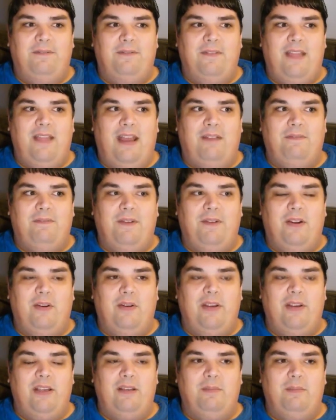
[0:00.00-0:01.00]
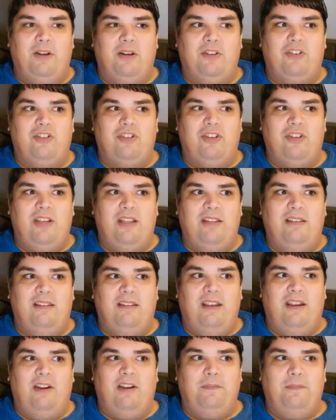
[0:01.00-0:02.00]
that very much in
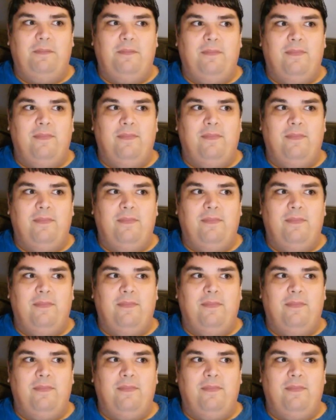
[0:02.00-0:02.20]
there.